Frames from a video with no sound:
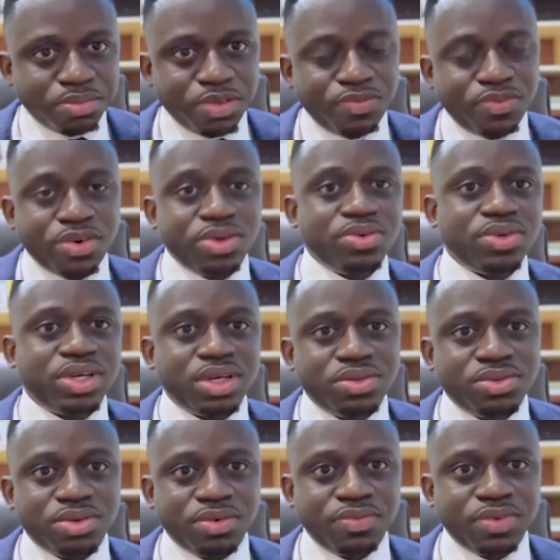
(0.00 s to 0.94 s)
before you
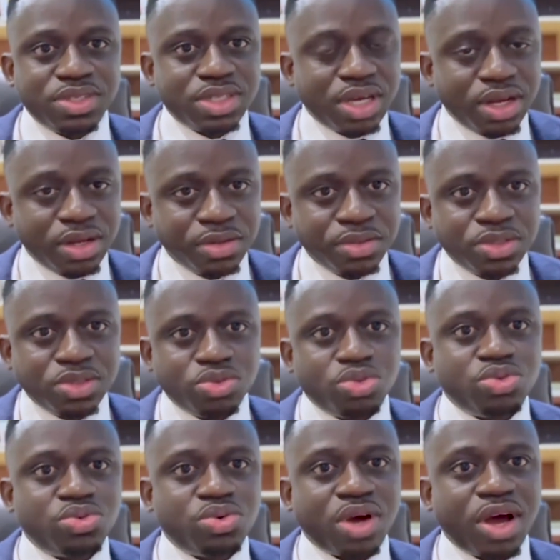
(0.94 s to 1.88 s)
get your visa
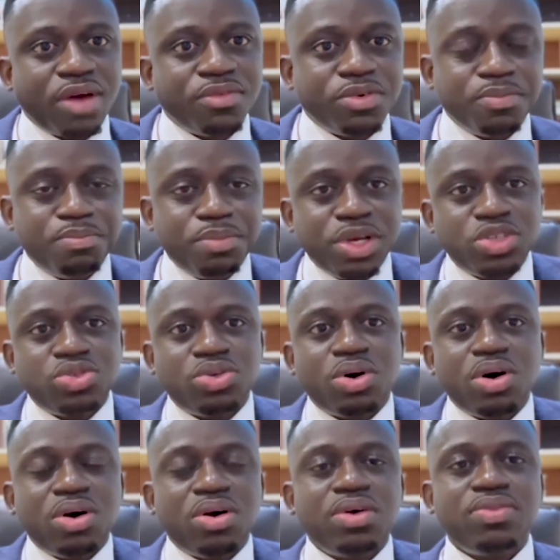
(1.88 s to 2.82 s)
to travel. Make
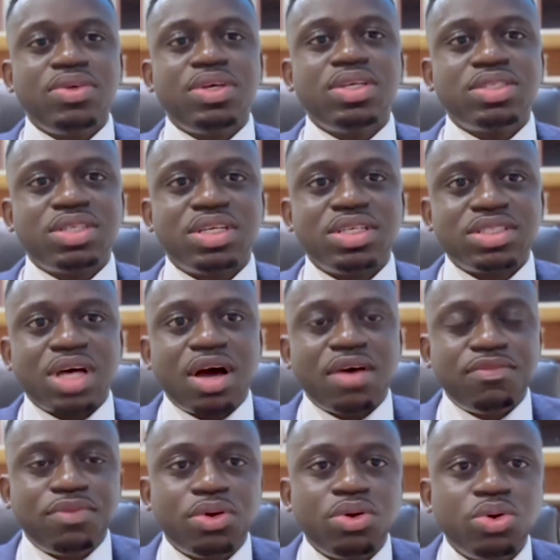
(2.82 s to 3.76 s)
sure all these things
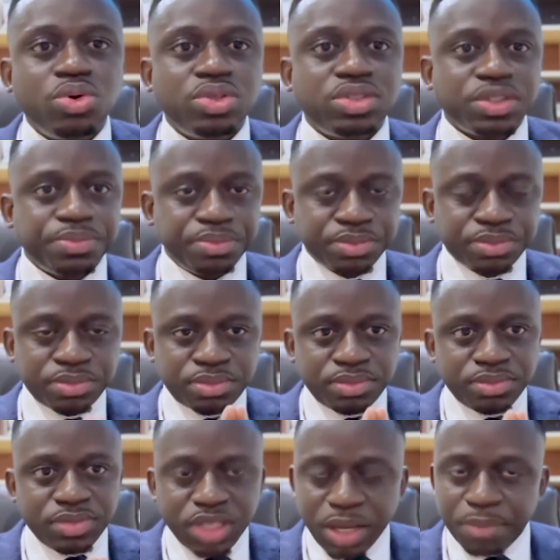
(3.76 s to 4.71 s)
are followed
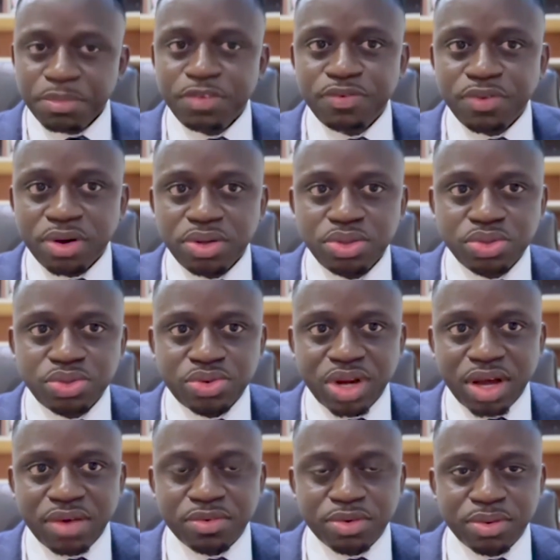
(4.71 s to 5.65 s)
before you
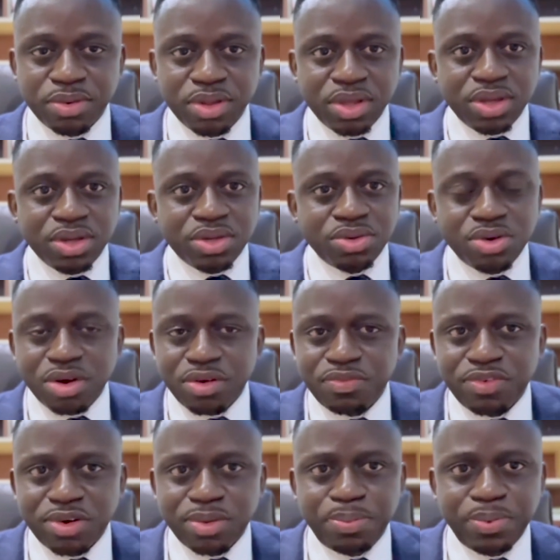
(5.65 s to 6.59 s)
travel.
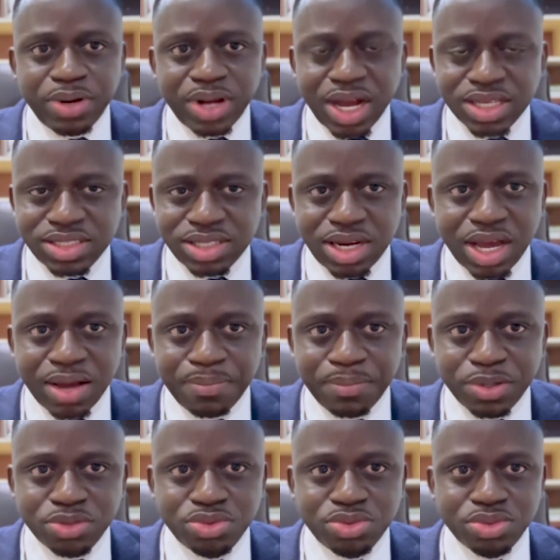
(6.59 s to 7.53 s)
Don't fall prey as it
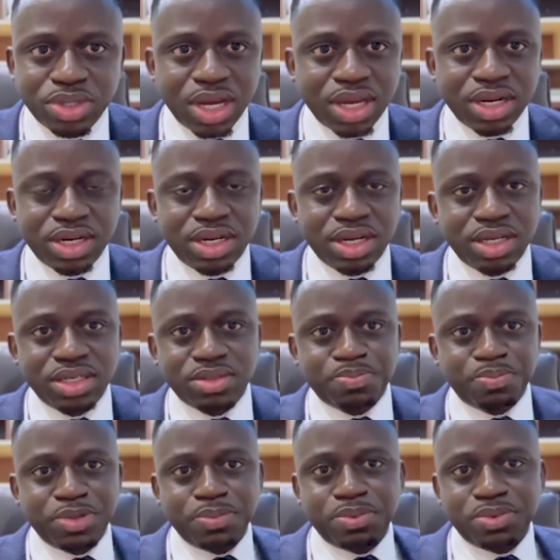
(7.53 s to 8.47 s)
happened to Canada.
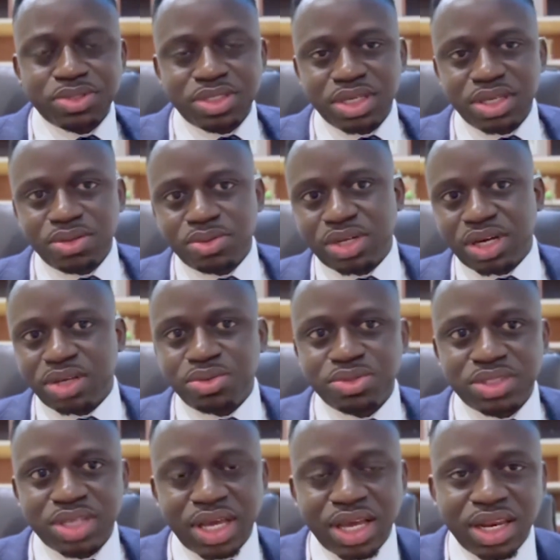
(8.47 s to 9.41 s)
People say you can
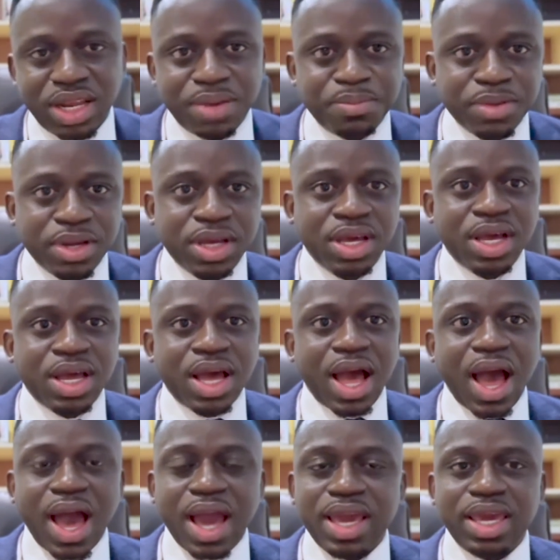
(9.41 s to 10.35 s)
use the
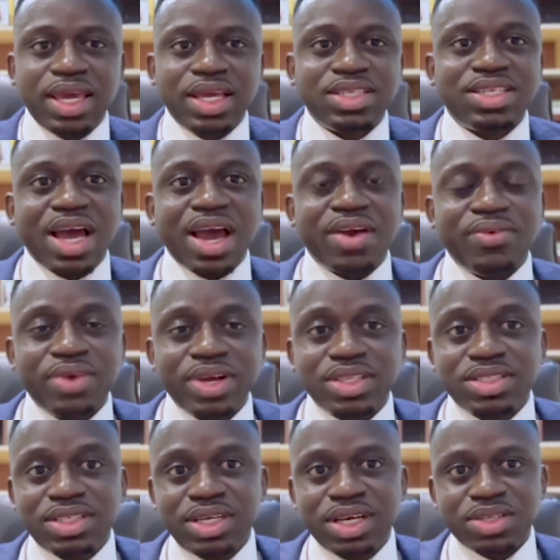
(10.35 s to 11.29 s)
LMIA
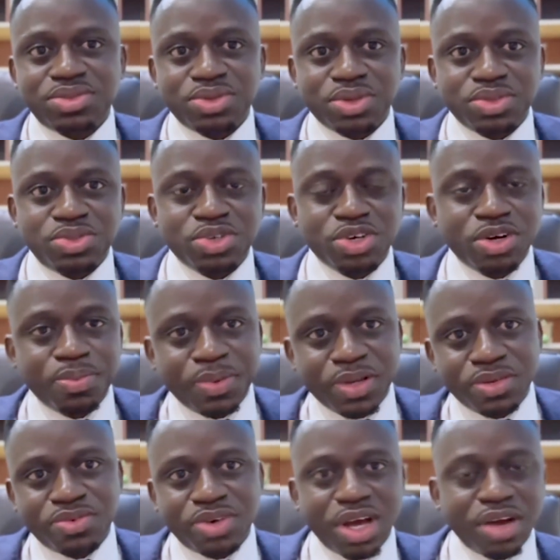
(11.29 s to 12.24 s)
direct, get your job
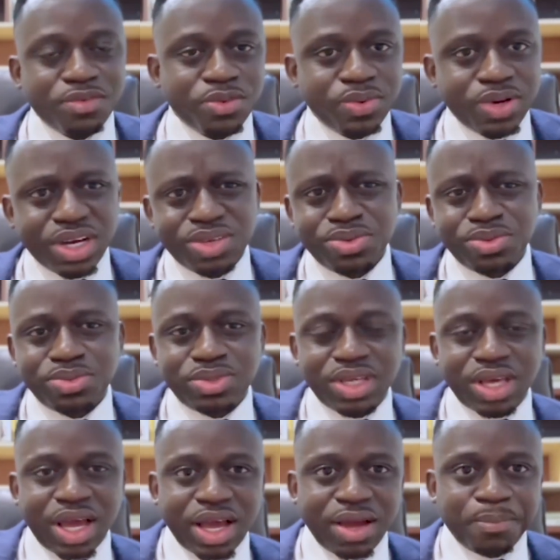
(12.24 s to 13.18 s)
and travel without you
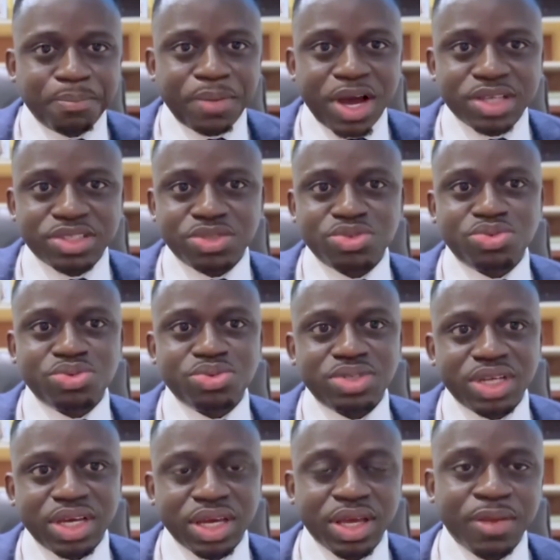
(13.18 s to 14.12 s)
uh, passing through
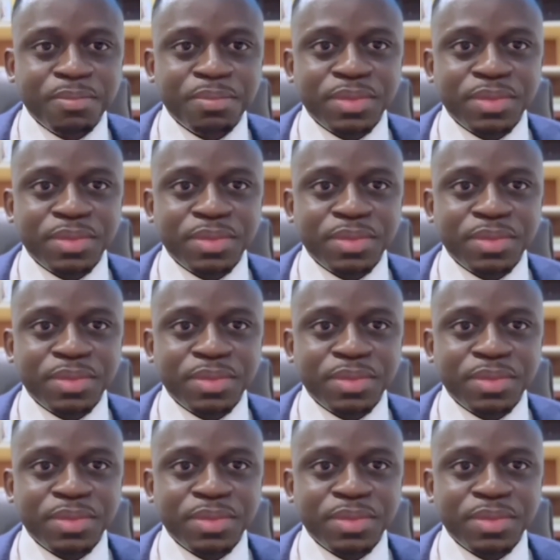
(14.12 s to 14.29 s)
the